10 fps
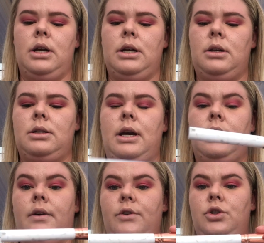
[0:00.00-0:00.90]
is
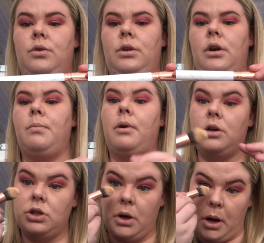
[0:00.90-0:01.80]
another studio
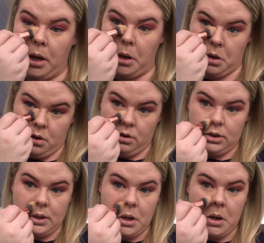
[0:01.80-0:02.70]
brush that I use.